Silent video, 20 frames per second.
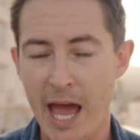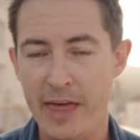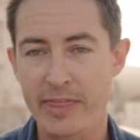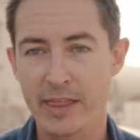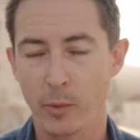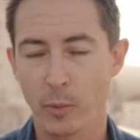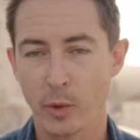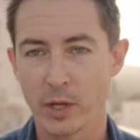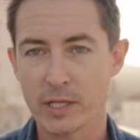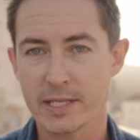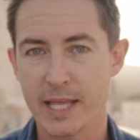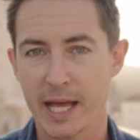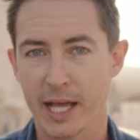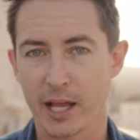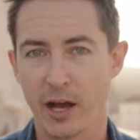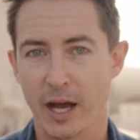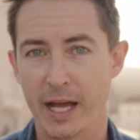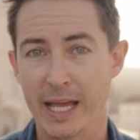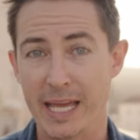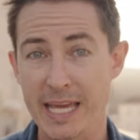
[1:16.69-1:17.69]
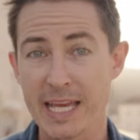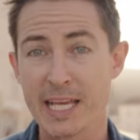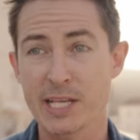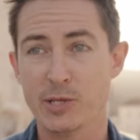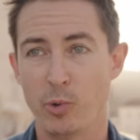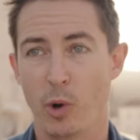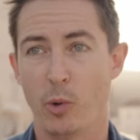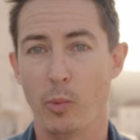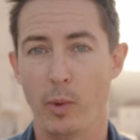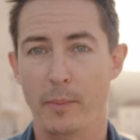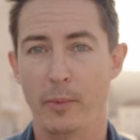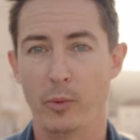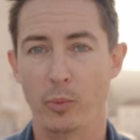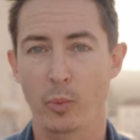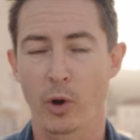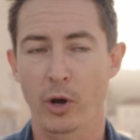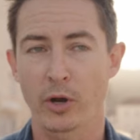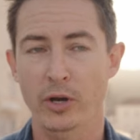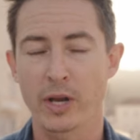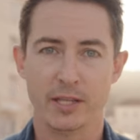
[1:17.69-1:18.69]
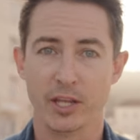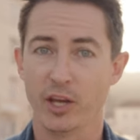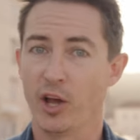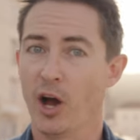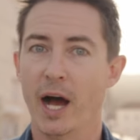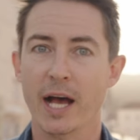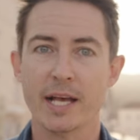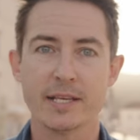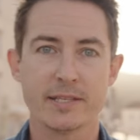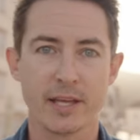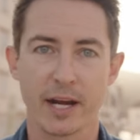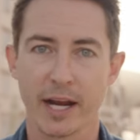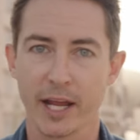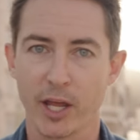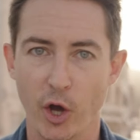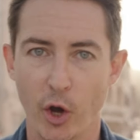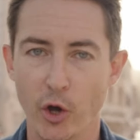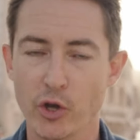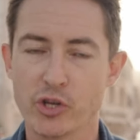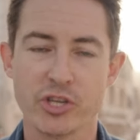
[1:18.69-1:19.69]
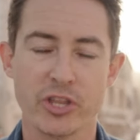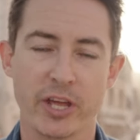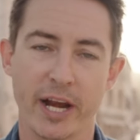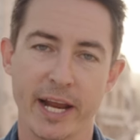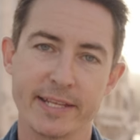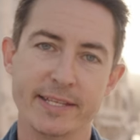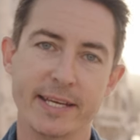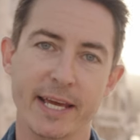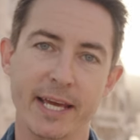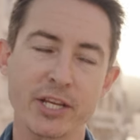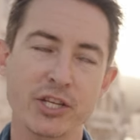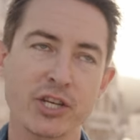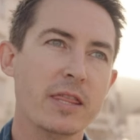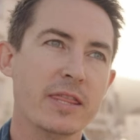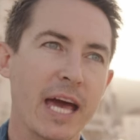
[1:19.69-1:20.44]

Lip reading: And then once that guy is what women want, the guys that I coach and that I teach,